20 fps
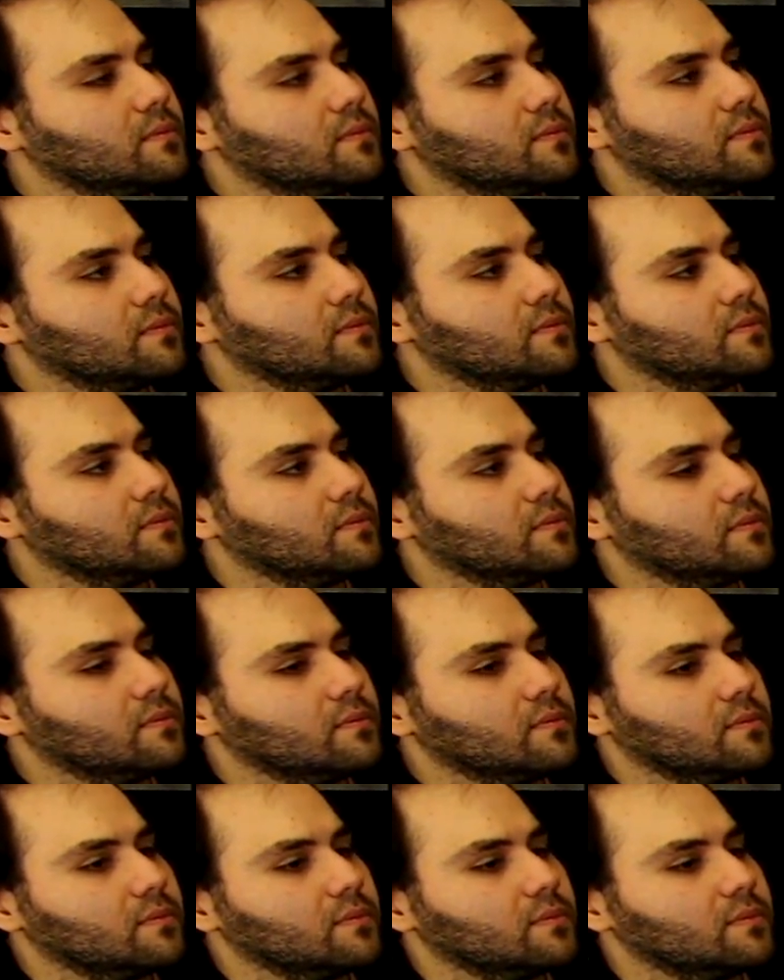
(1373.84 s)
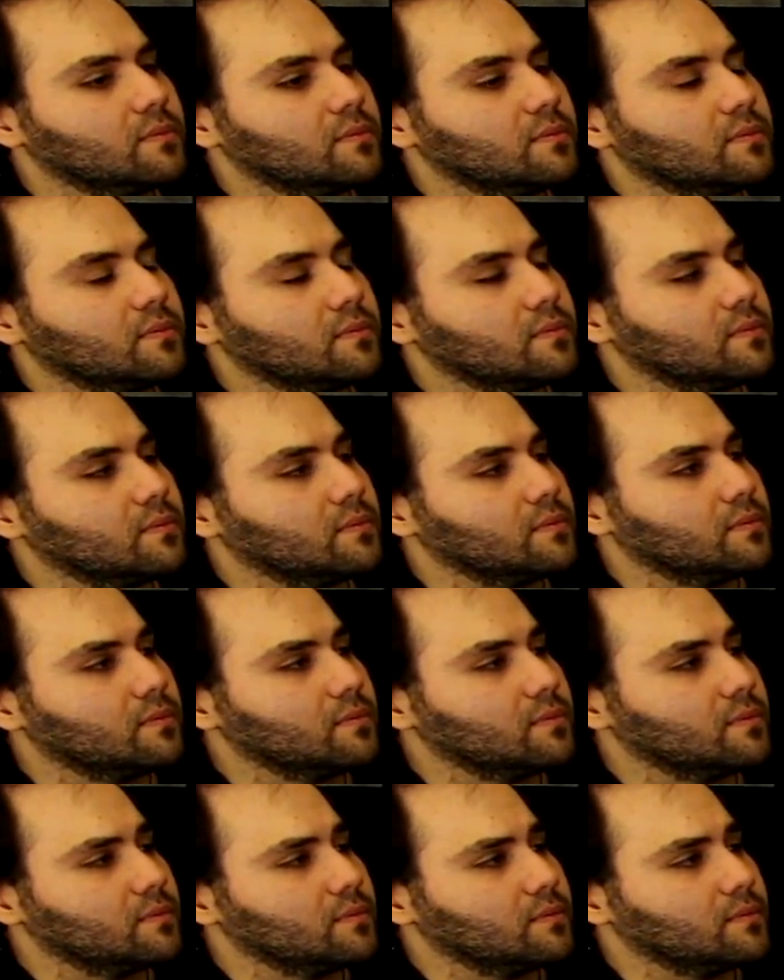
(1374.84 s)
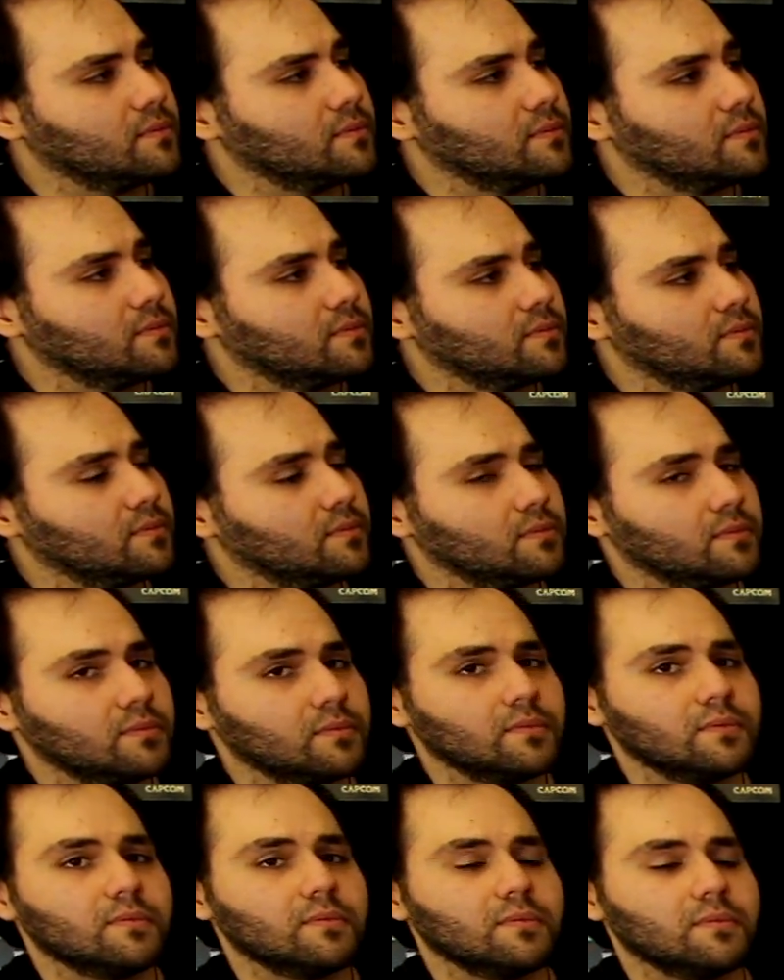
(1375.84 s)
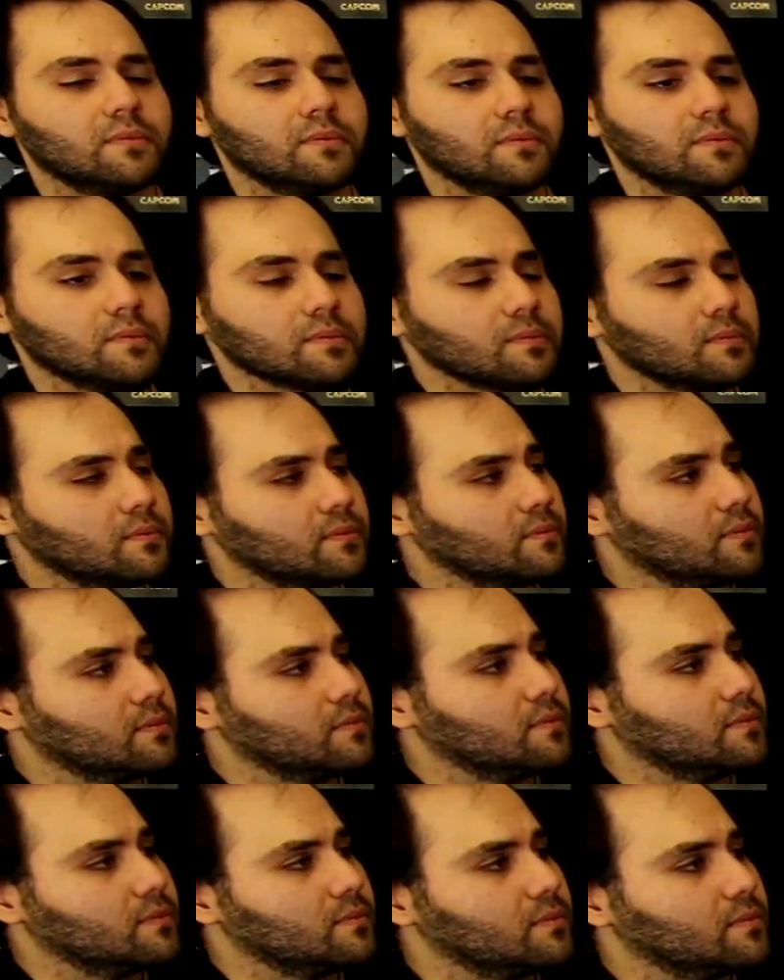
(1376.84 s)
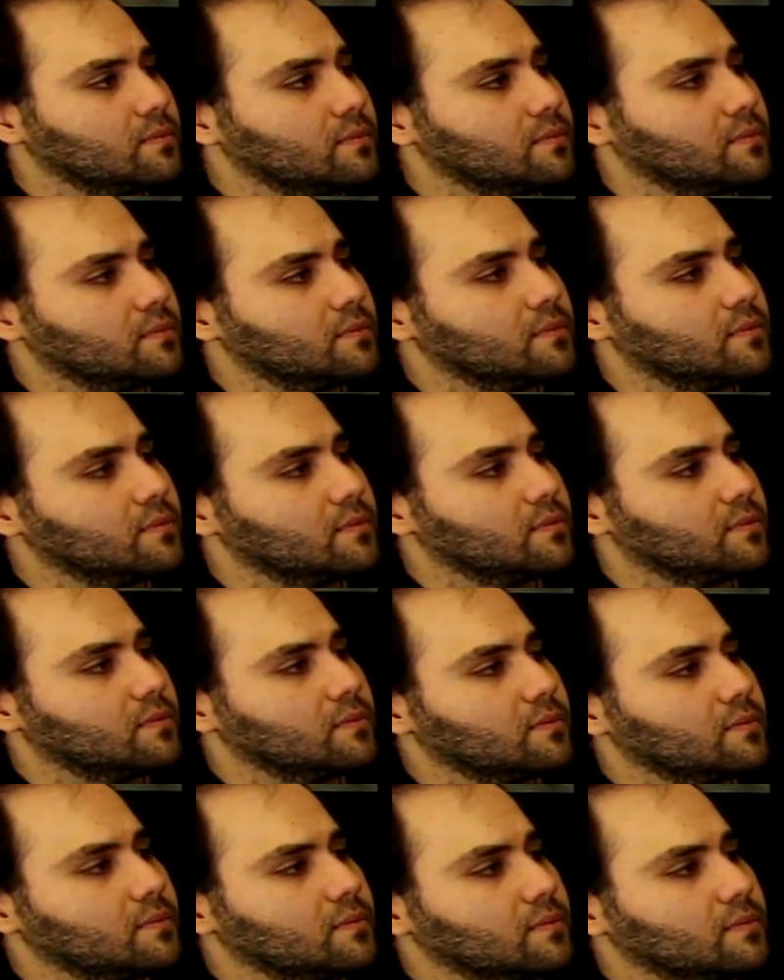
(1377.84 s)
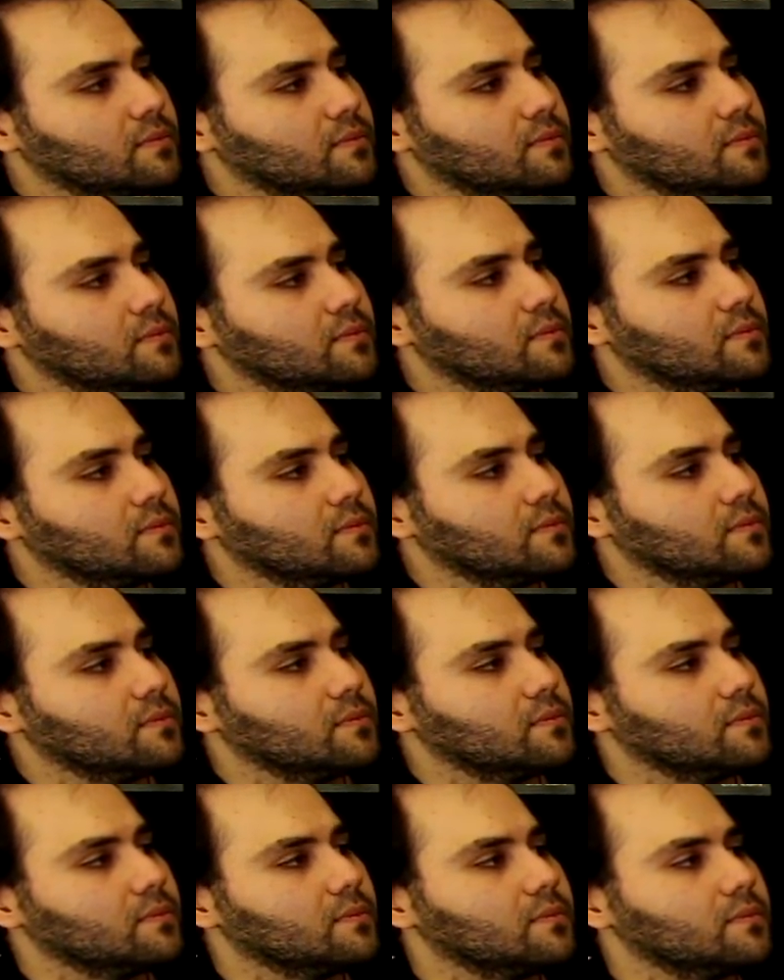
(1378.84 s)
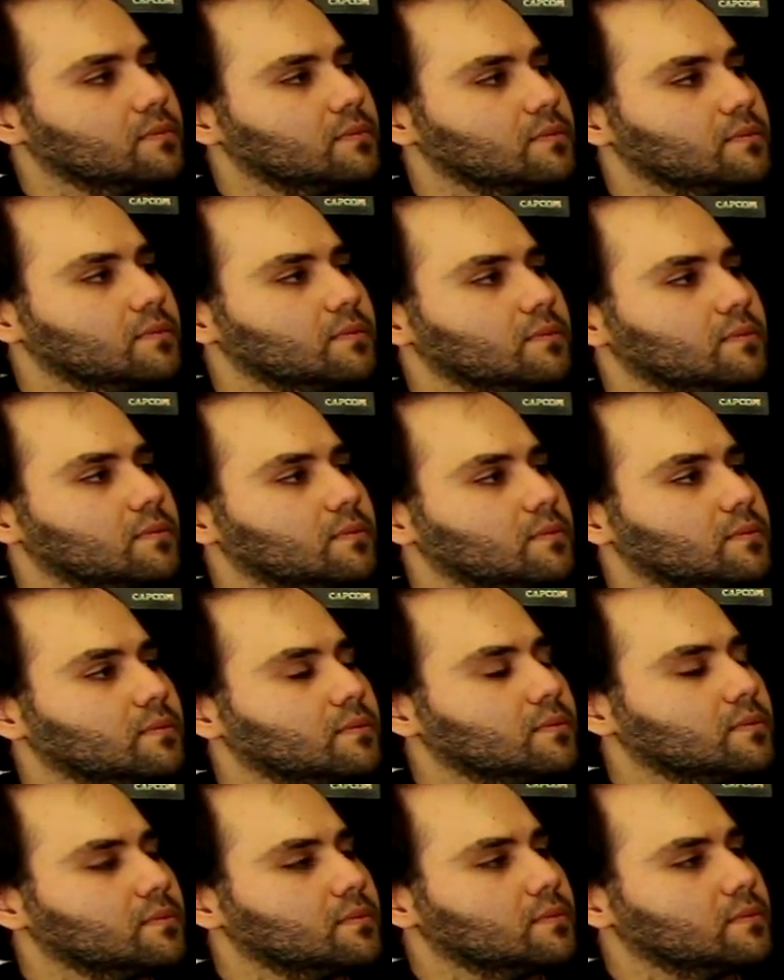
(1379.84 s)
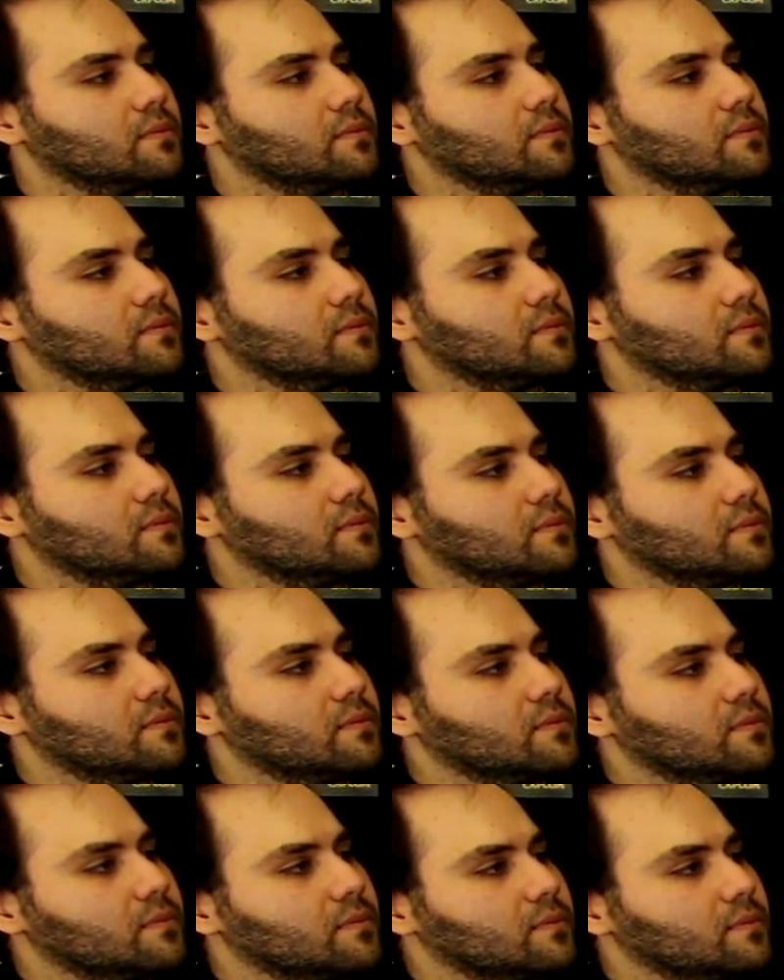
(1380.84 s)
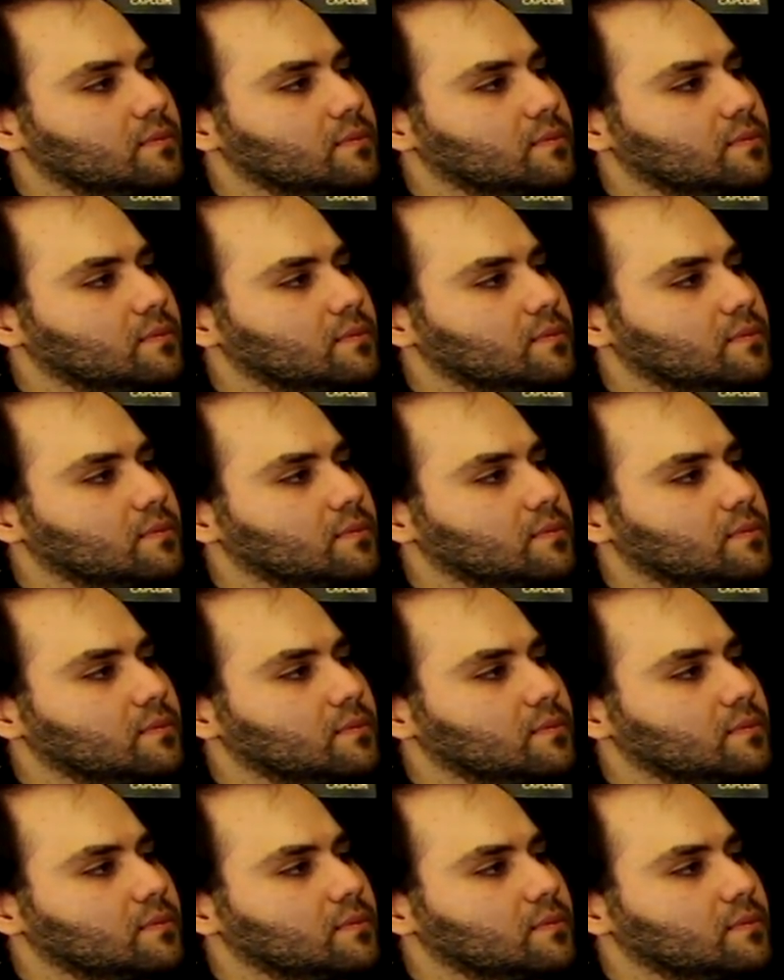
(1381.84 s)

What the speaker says: (not speaking)